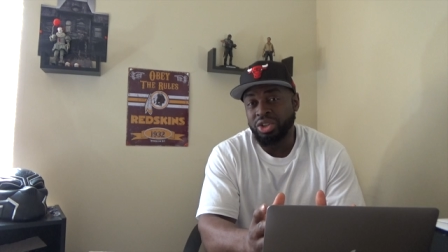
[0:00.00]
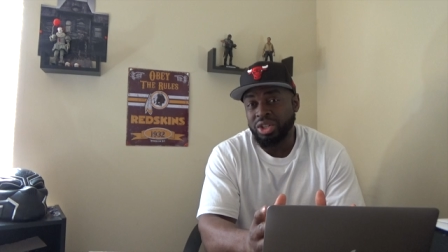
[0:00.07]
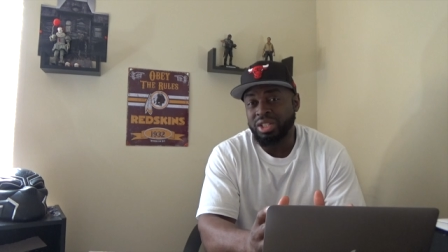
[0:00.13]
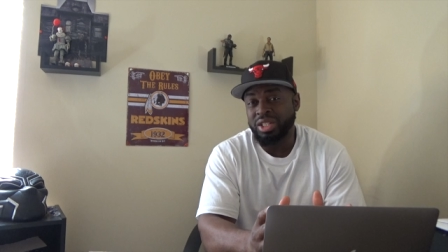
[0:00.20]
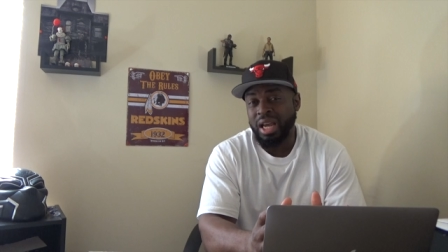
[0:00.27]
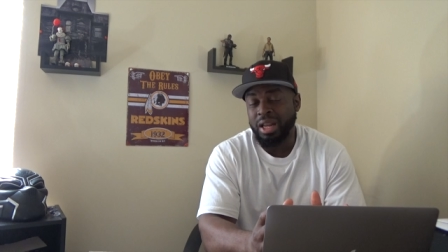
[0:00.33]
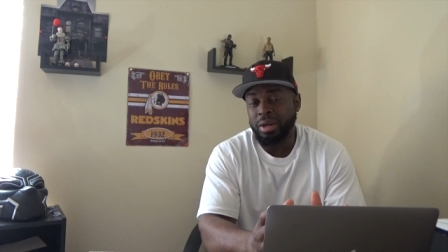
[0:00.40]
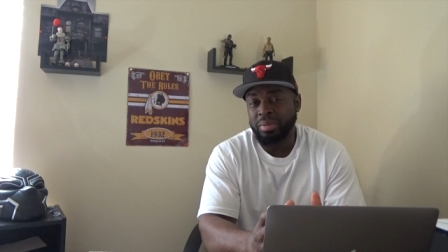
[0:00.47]
good
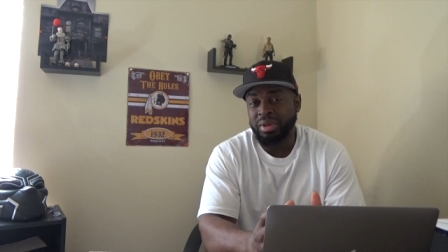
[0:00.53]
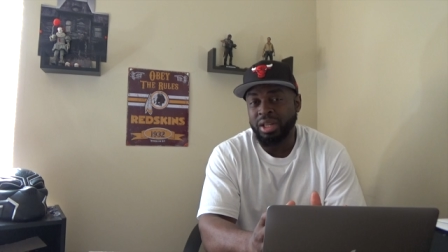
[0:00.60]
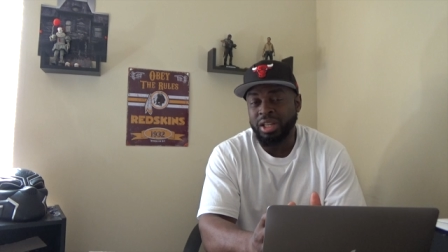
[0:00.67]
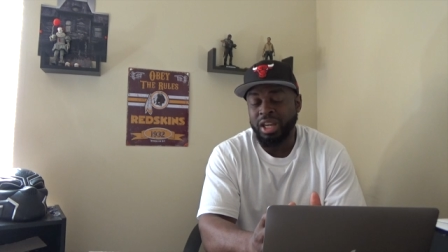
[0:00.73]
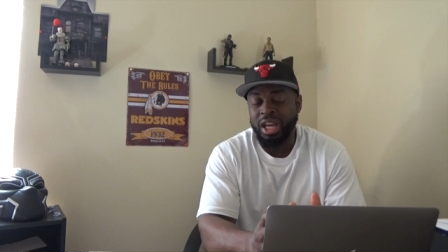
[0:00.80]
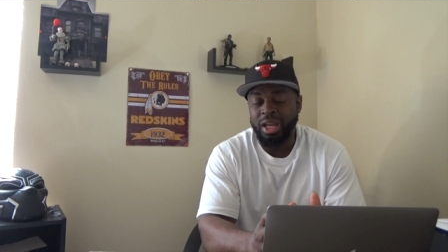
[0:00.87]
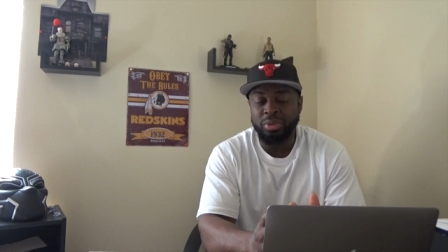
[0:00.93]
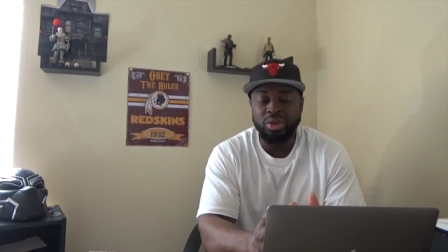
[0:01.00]
time to be a
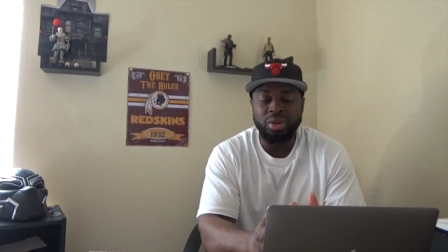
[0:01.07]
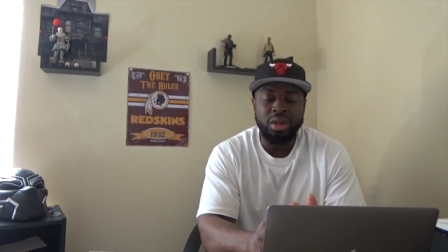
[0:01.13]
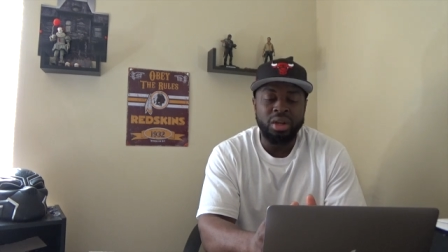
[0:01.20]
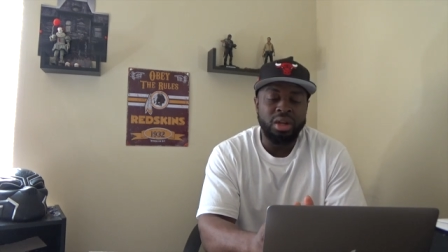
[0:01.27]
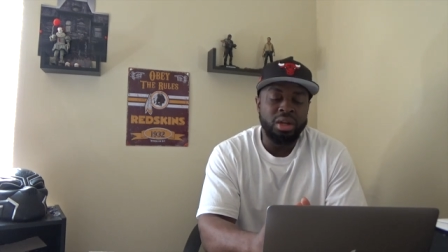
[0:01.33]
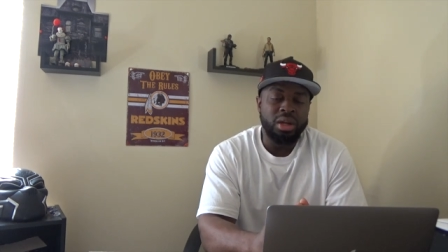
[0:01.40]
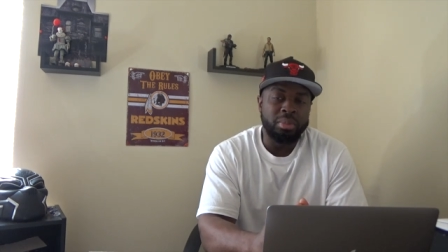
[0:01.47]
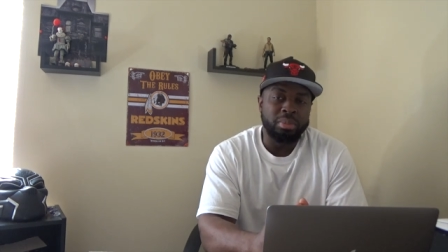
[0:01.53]

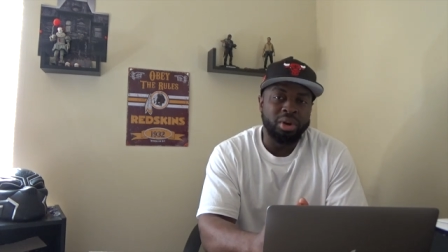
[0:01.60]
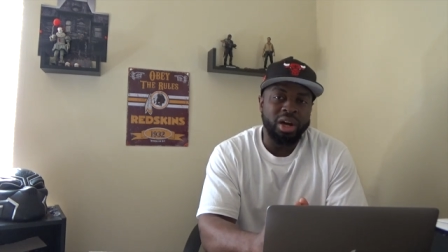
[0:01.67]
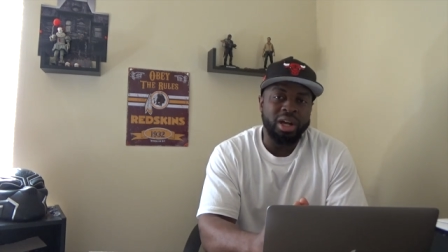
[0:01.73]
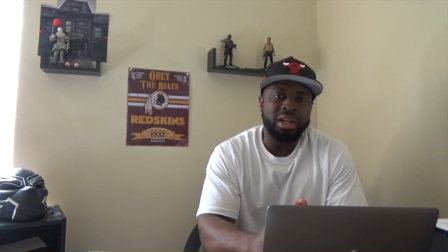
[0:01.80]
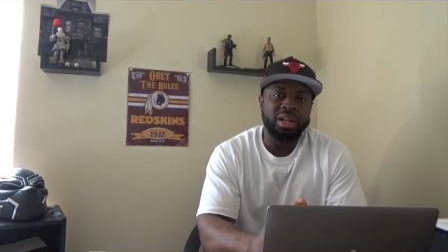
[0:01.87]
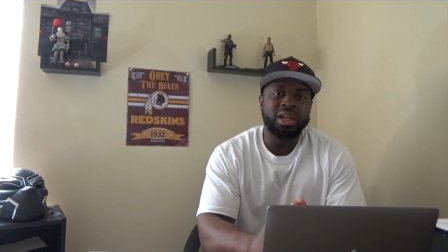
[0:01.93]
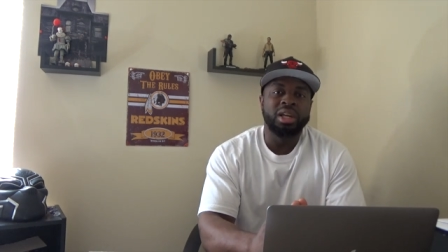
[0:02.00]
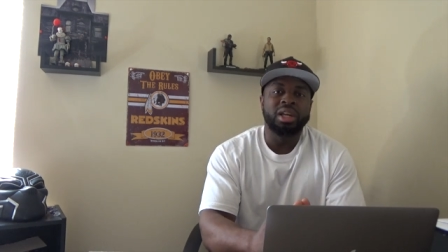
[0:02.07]
gamer,
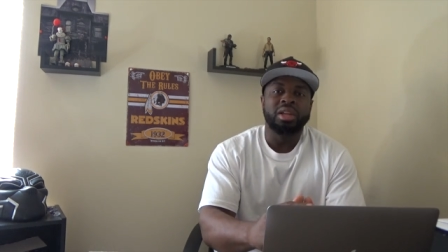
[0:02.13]
but